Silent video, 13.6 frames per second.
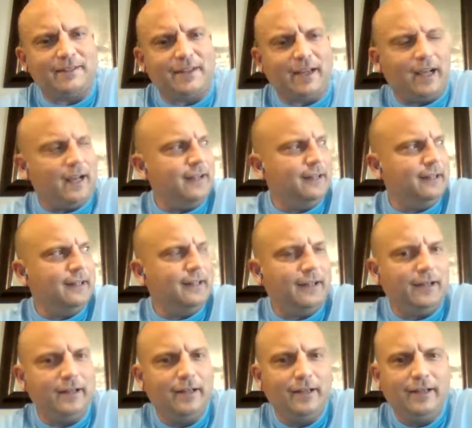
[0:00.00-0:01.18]
guy, and
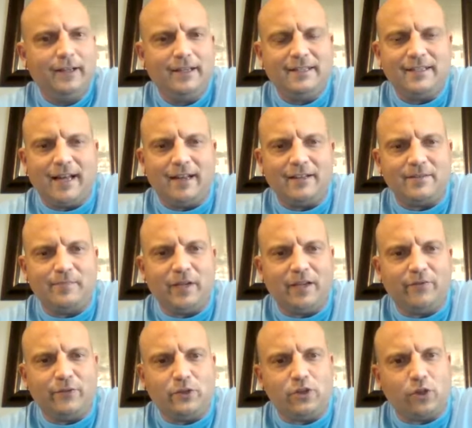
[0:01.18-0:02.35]
he's not as big of
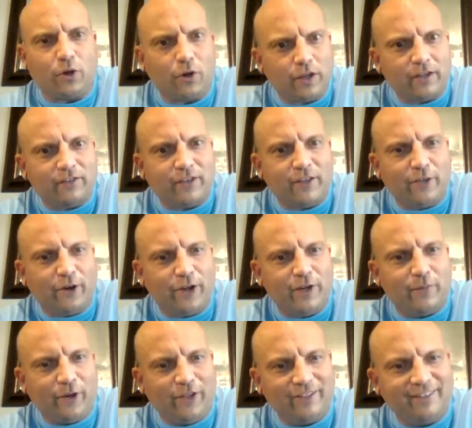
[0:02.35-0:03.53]
a jerk as I thought he
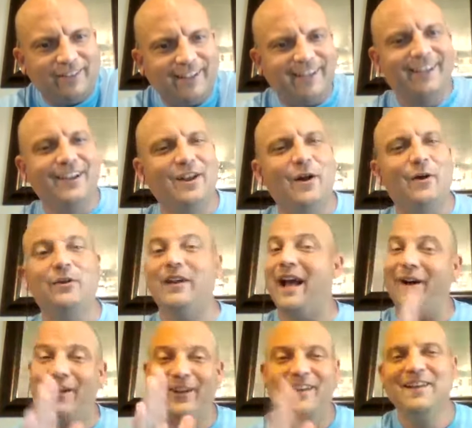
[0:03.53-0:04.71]
was. Now,
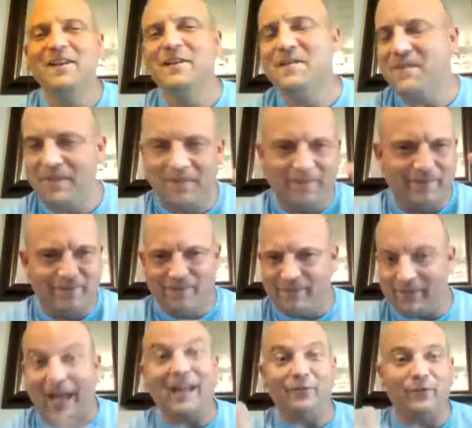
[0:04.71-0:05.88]

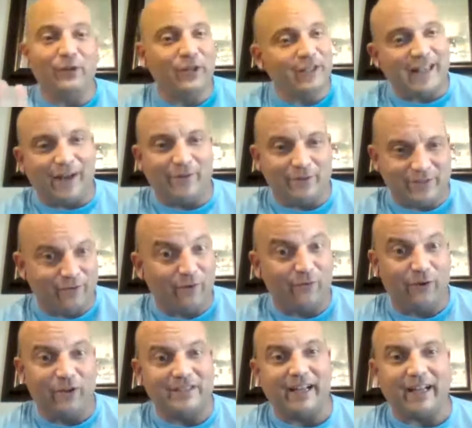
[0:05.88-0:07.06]
thankfully, that was over a
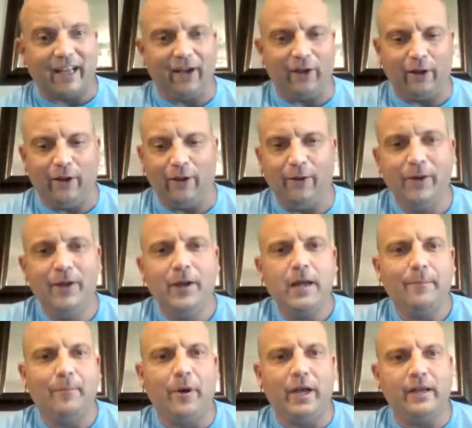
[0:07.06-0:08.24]
decade ago.
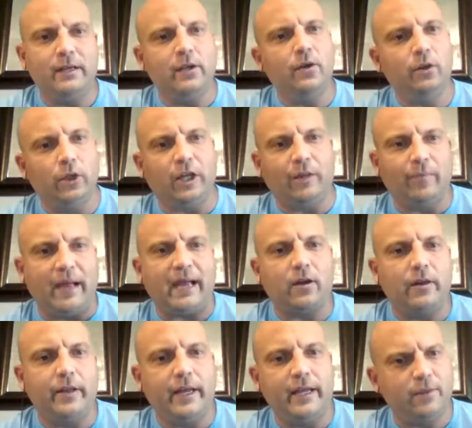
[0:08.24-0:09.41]
But, looking back on
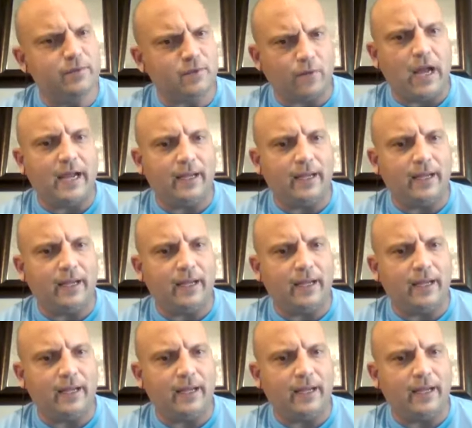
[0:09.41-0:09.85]
that, he was right.